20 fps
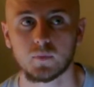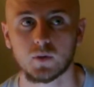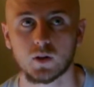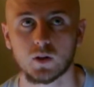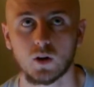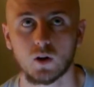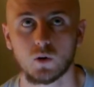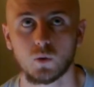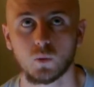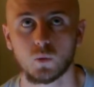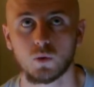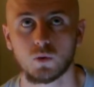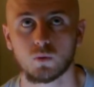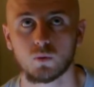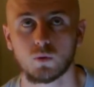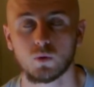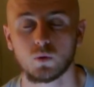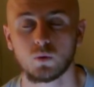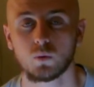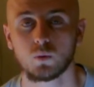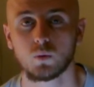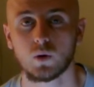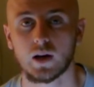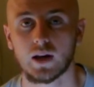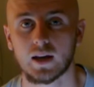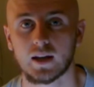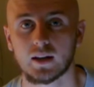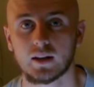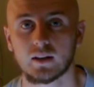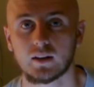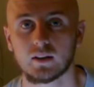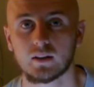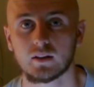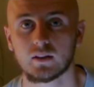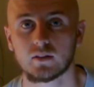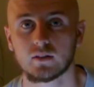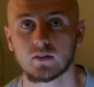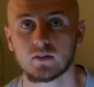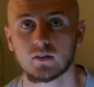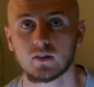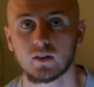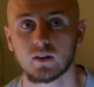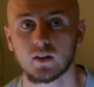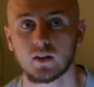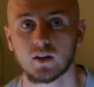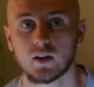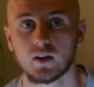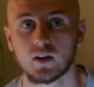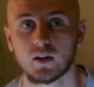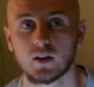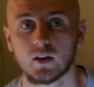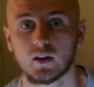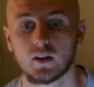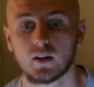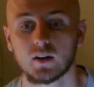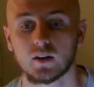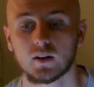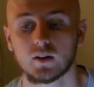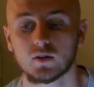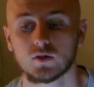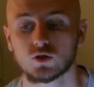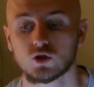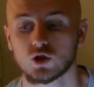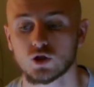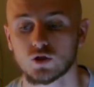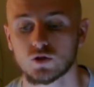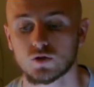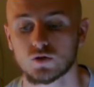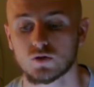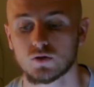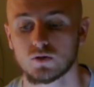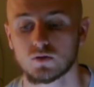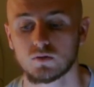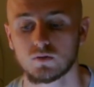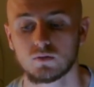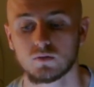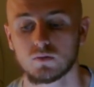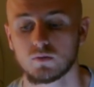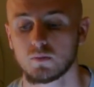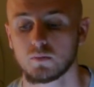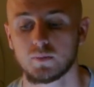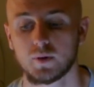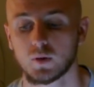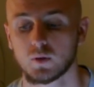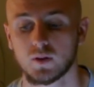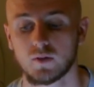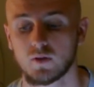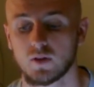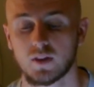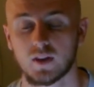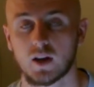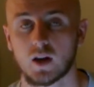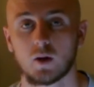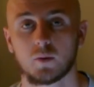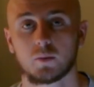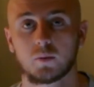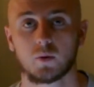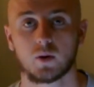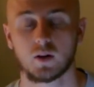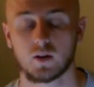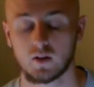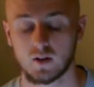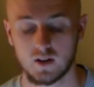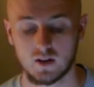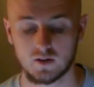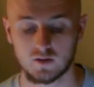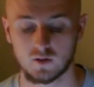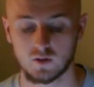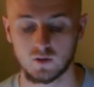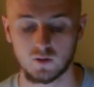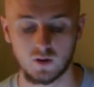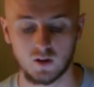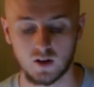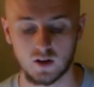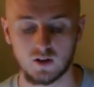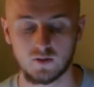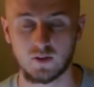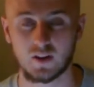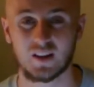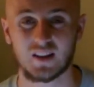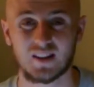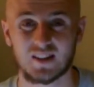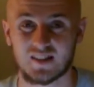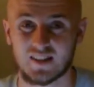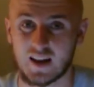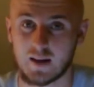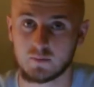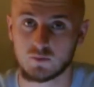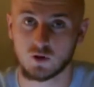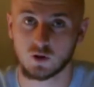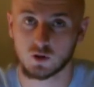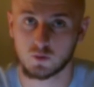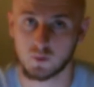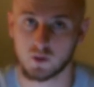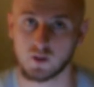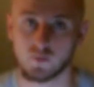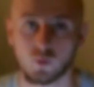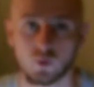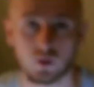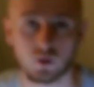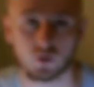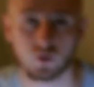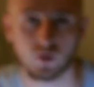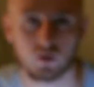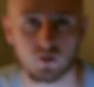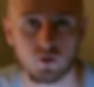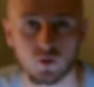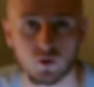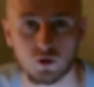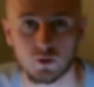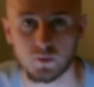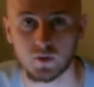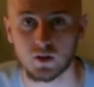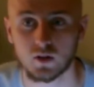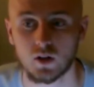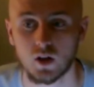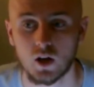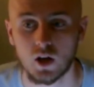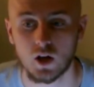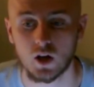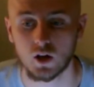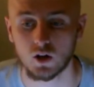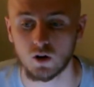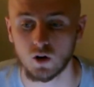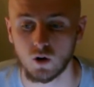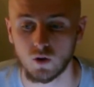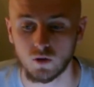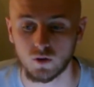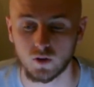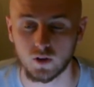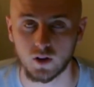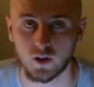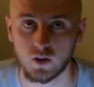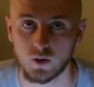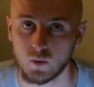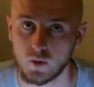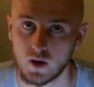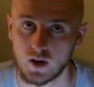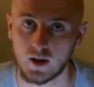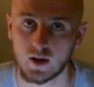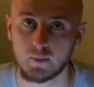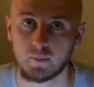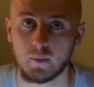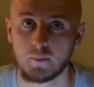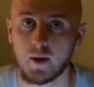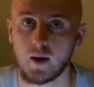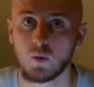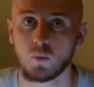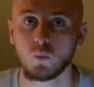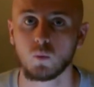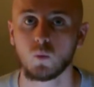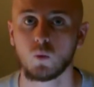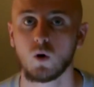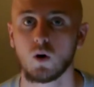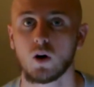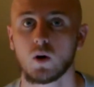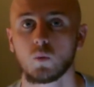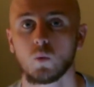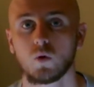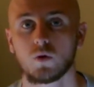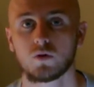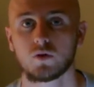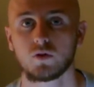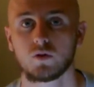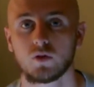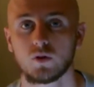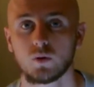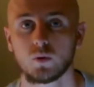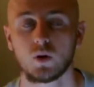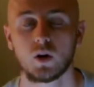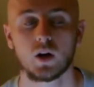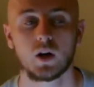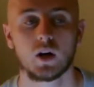go through and just build everything up and into a kind of an exam document. I've already got a document on the go about what I want to do